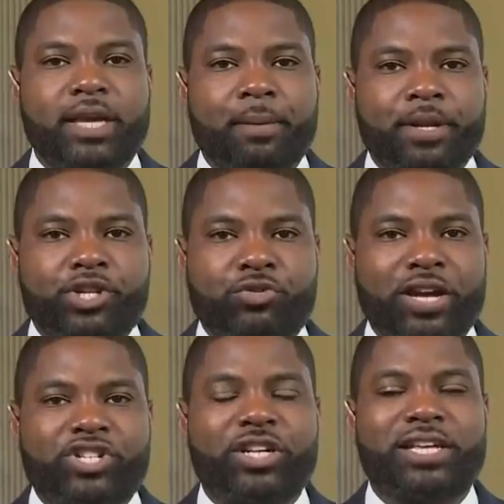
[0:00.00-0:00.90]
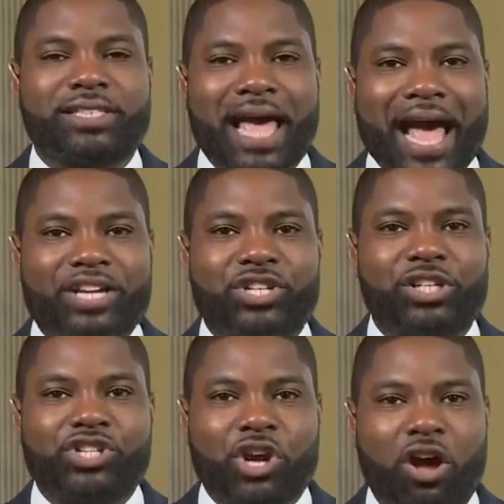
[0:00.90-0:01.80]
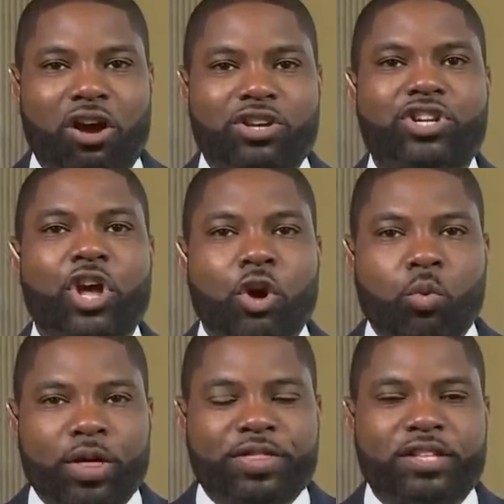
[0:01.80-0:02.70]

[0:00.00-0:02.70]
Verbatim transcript: because the administration is actually charged